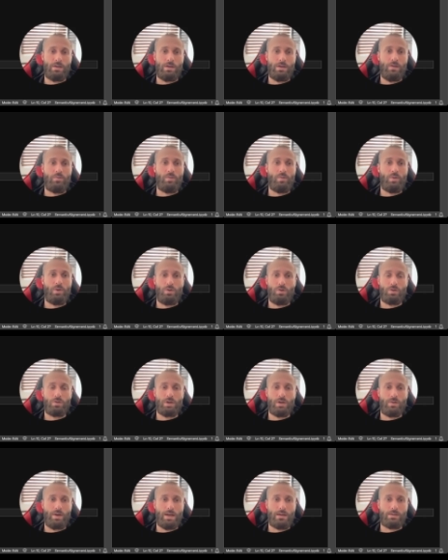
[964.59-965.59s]
If we will not
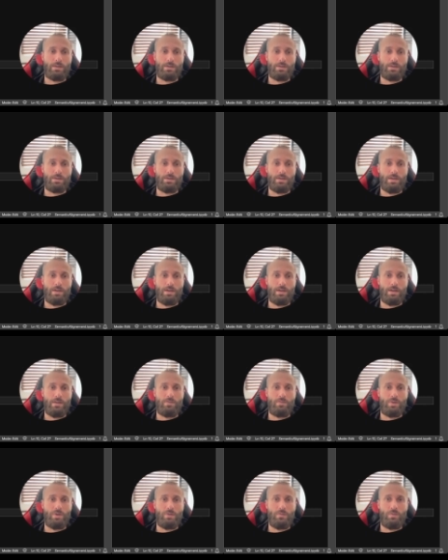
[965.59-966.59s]
correct it, that
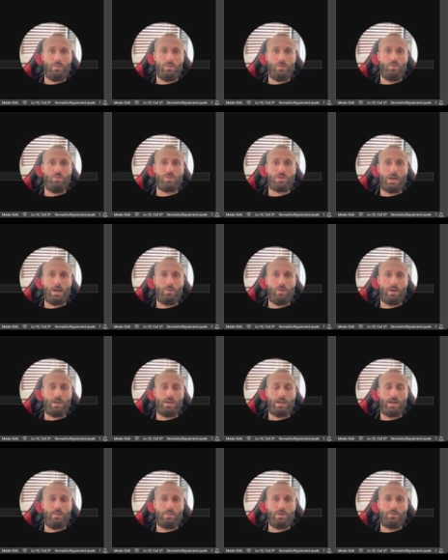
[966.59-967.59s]
we will lose our
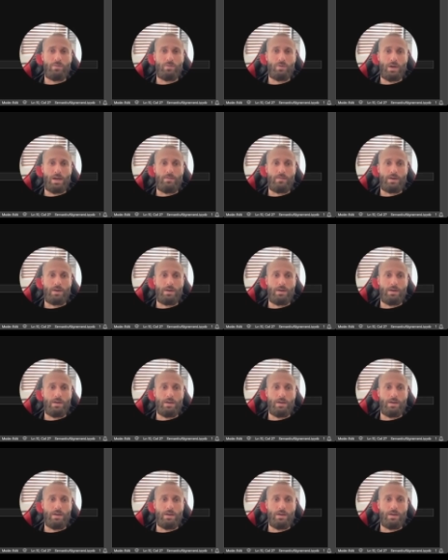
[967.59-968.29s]
alignment forever